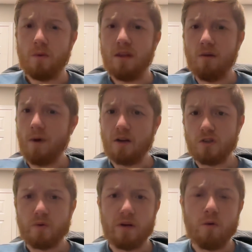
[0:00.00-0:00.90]
really rung
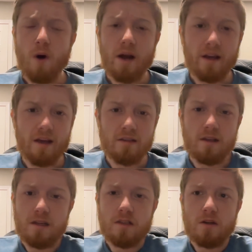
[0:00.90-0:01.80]
true walking into
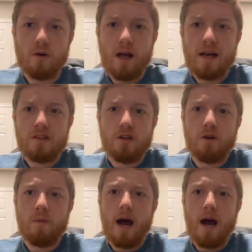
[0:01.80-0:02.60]
this new classroom.